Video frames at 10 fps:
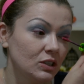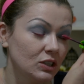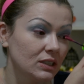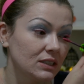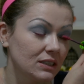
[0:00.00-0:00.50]

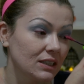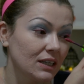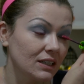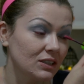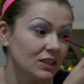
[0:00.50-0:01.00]
just
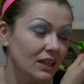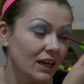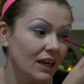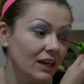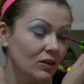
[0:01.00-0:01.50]
like to
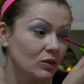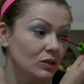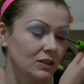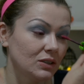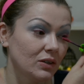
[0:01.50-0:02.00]
the
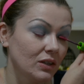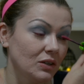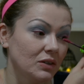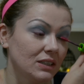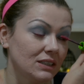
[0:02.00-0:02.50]
ankles so that
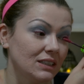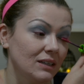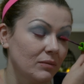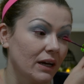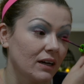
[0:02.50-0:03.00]
you could
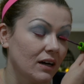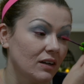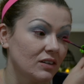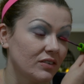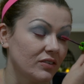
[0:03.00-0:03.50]
see my
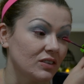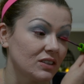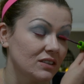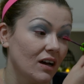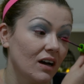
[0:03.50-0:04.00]
colorful
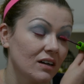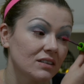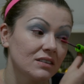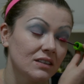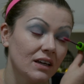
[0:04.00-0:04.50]

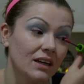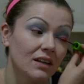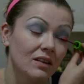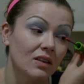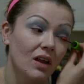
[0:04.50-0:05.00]
socks. And
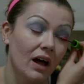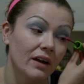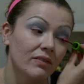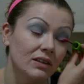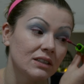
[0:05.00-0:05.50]
a lot
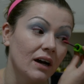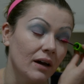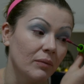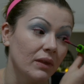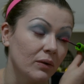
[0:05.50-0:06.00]
of the
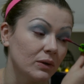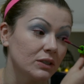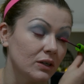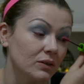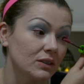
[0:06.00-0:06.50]
time they were
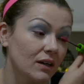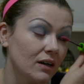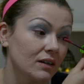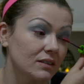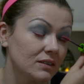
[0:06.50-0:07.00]
toe
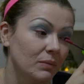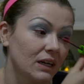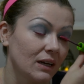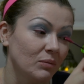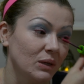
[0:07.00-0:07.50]
socks,
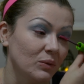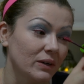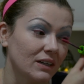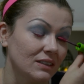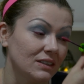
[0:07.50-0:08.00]
but I'd be
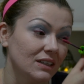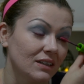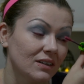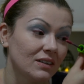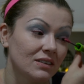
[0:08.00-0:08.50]
wearing
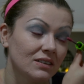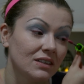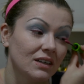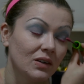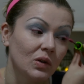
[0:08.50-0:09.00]
sneakers
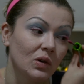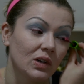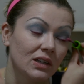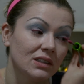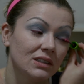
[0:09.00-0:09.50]
and you
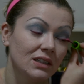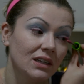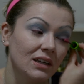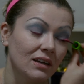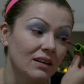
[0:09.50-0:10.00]
couldn't
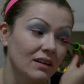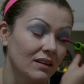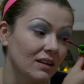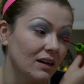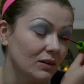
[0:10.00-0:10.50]
see
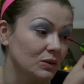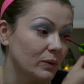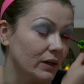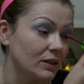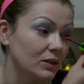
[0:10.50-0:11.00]
that I was
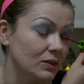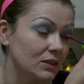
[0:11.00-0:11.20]
wearing toe